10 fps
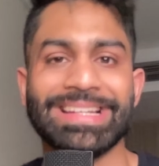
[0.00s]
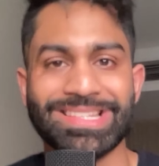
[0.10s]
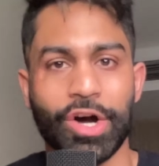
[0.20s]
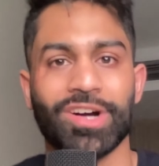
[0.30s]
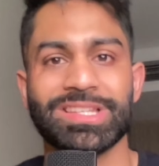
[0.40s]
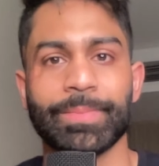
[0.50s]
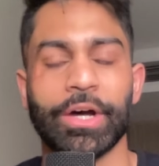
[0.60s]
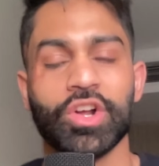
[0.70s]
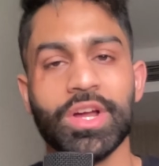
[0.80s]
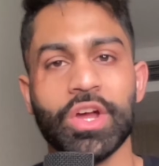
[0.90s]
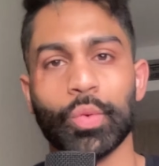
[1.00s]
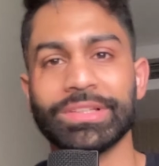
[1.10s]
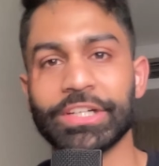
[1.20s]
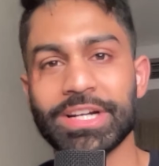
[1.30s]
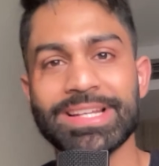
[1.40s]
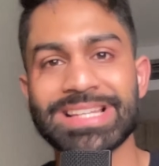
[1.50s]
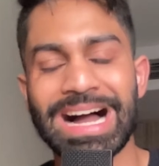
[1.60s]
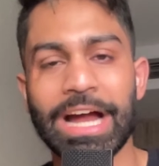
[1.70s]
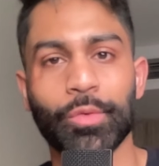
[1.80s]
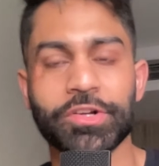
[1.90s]
He talks about when there is
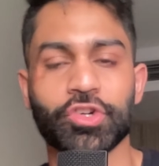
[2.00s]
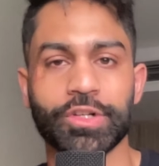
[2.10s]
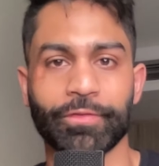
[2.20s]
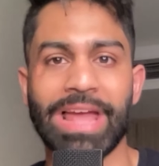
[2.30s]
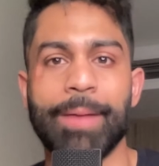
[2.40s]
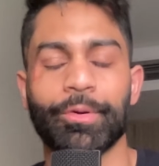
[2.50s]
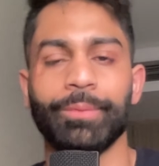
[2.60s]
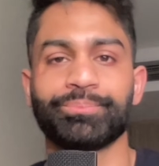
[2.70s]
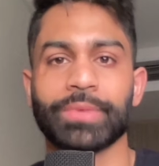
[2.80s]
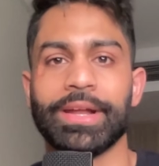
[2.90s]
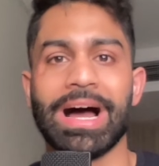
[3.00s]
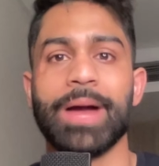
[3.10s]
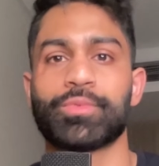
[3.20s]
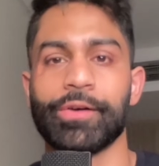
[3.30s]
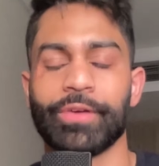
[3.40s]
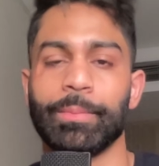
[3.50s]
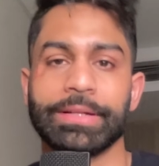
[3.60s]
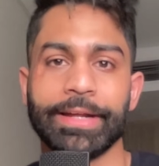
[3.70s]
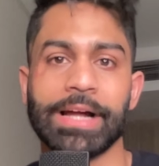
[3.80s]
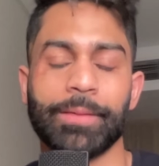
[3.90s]
high returns of capital and high
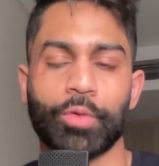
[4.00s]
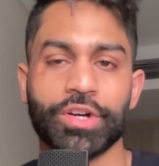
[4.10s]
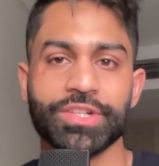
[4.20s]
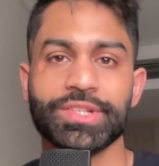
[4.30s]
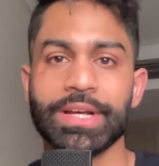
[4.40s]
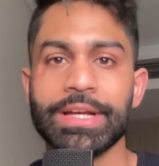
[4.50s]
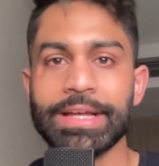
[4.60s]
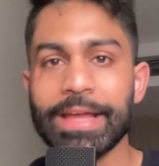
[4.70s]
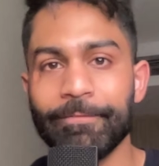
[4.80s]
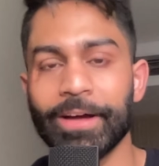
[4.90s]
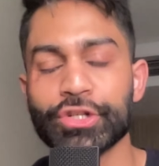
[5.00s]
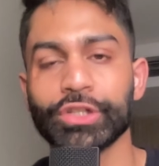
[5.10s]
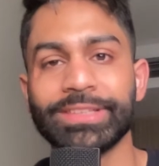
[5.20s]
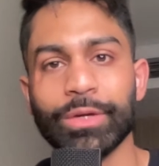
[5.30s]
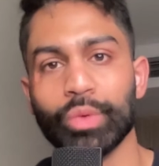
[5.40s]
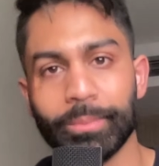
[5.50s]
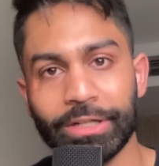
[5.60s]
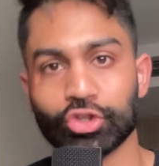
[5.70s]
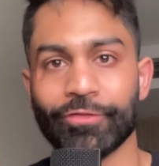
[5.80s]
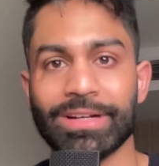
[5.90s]
profitability and high margins, eventually they will be
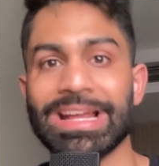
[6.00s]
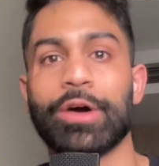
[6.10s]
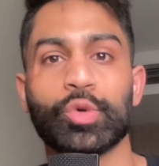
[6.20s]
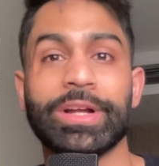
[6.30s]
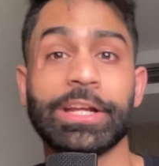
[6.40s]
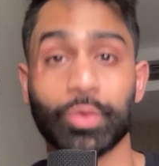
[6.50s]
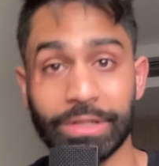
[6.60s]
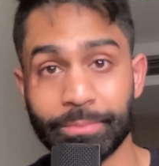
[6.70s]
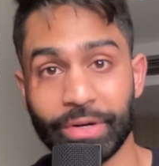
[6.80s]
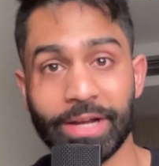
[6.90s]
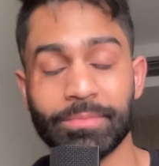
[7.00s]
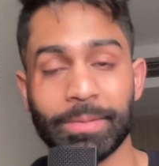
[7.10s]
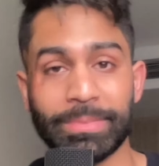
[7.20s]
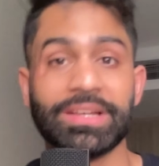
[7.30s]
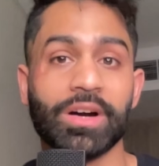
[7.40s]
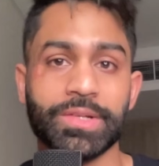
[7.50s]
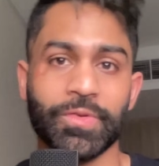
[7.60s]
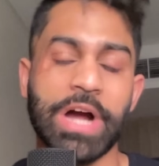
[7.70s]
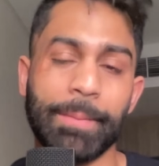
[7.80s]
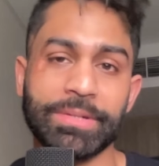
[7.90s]
driven down to an equilibrium because
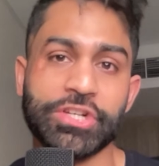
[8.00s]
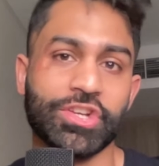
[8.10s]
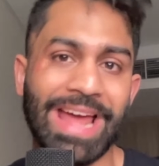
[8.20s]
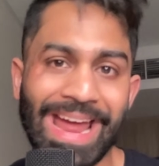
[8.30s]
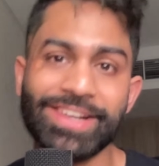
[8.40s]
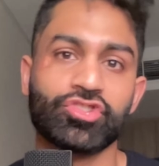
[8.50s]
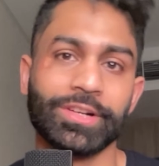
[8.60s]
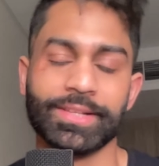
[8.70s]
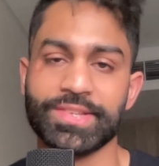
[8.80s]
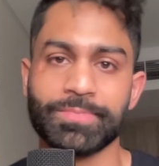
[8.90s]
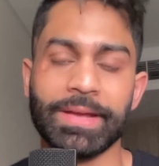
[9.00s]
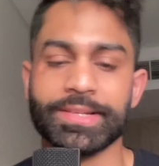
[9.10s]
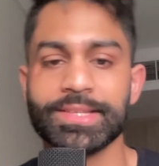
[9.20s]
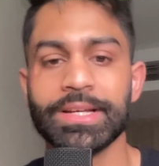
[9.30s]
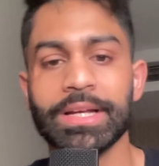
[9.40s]
of competition entering the space.